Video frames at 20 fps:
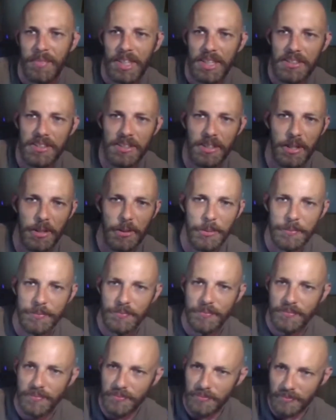So
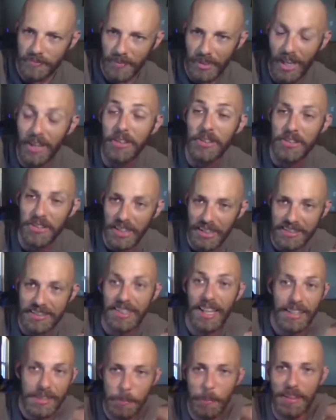under 60,
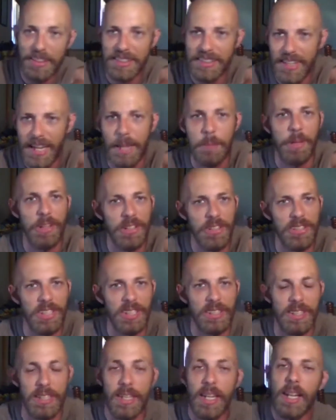that's about the same, under
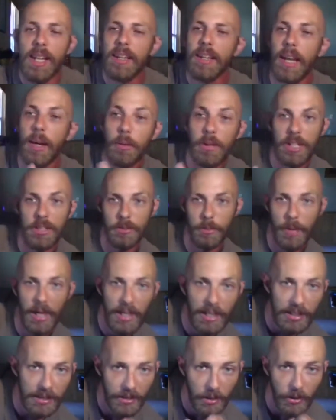60. Now, when it's
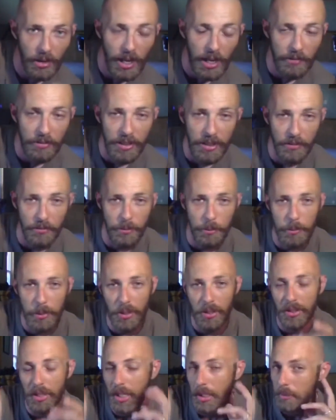raining, though, I have a different
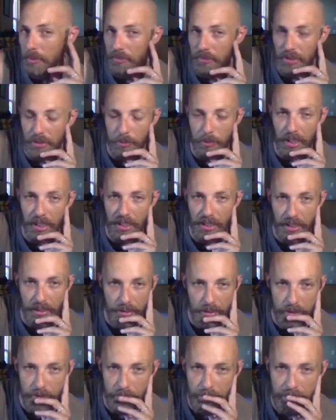ball game. If it's raining, I
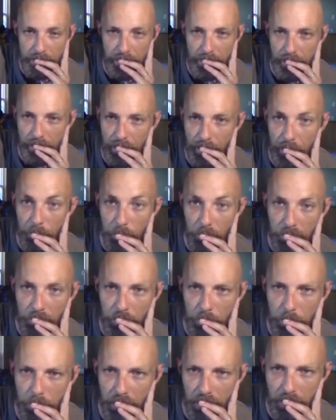love it. I will
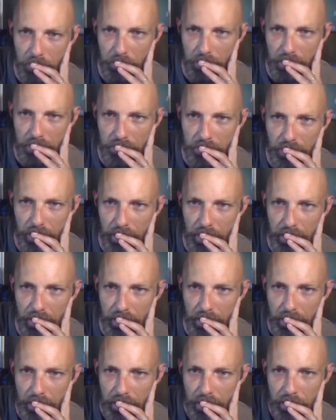go play when it's raining.
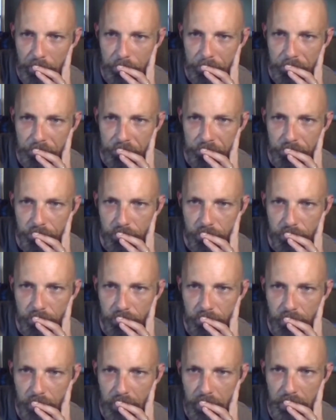
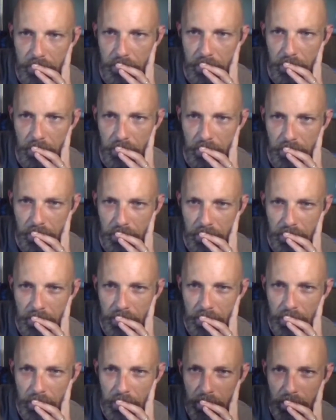So,
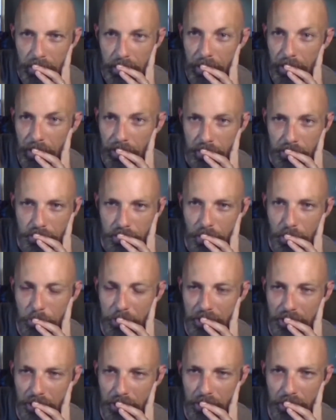yeah,
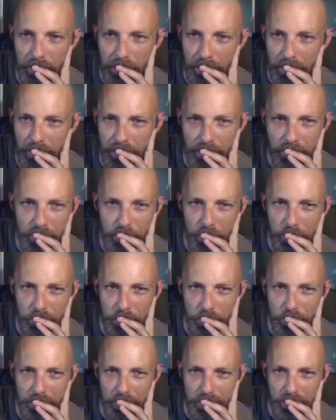rubbing dirt on it don't
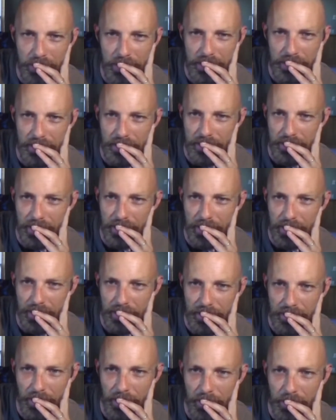always work, does it? It's kind of like
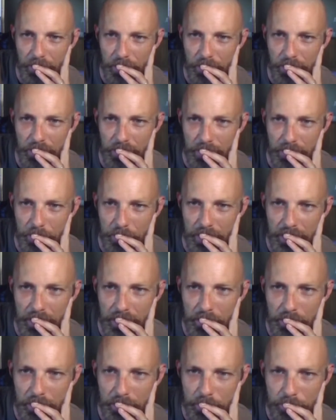salt in the wound
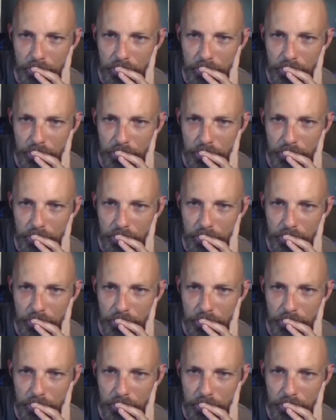sometimes.